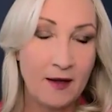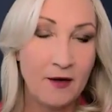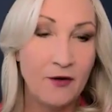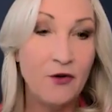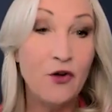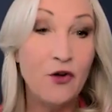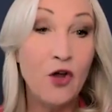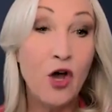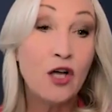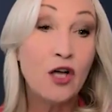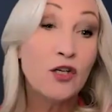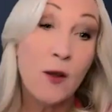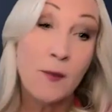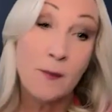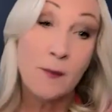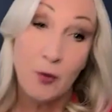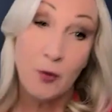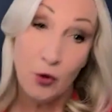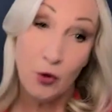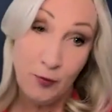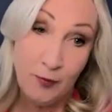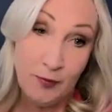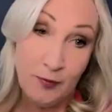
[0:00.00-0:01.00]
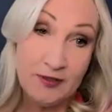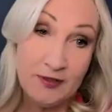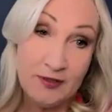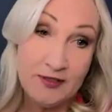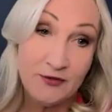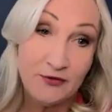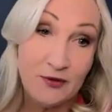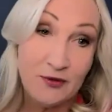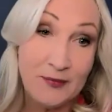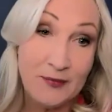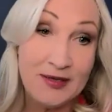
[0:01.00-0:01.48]
not on
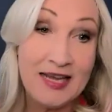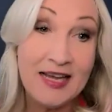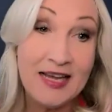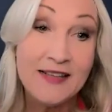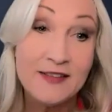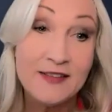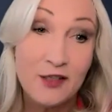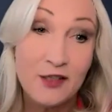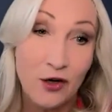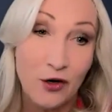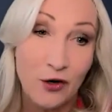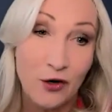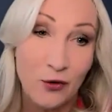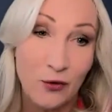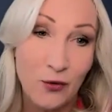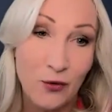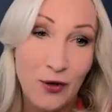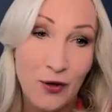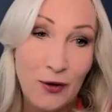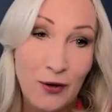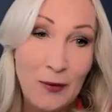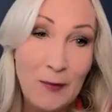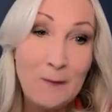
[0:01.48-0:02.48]
purpose from the get-go,